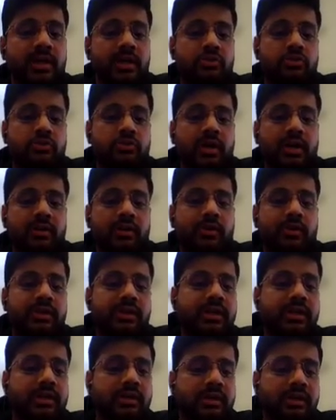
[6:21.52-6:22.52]
So
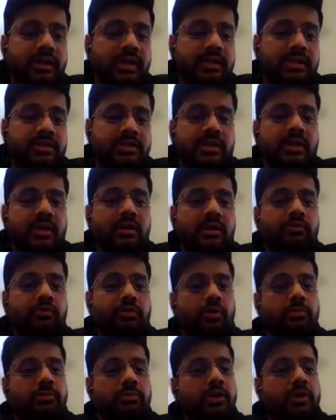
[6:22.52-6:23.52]
everything gets done
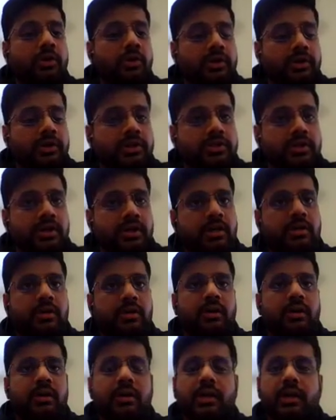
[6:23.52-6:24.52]
from the orchestrator.
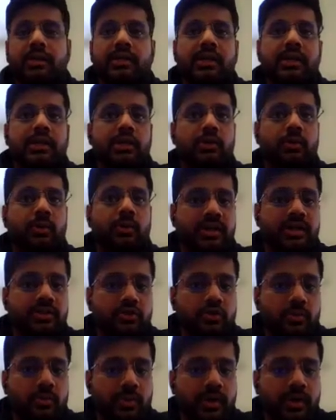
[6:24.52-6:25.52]
Nothing new has
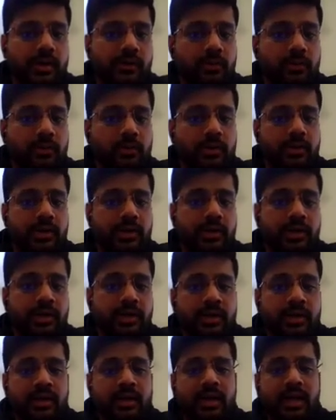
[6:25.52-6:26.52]
to be downloaded.
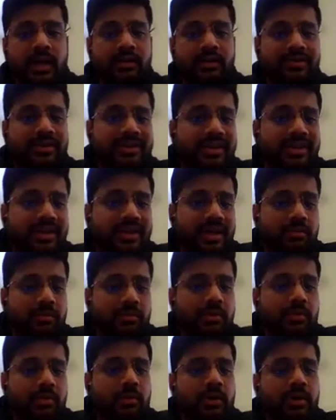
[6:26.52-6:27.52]
Everything can
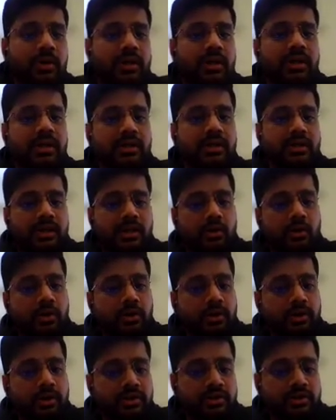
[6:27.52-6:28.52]
be worked in the
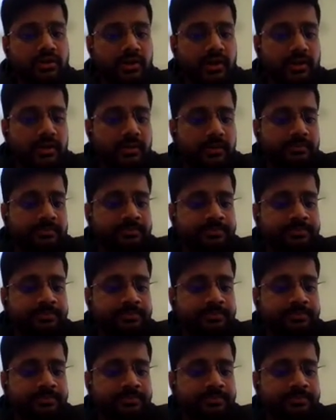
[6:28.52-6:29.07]
orchestrator.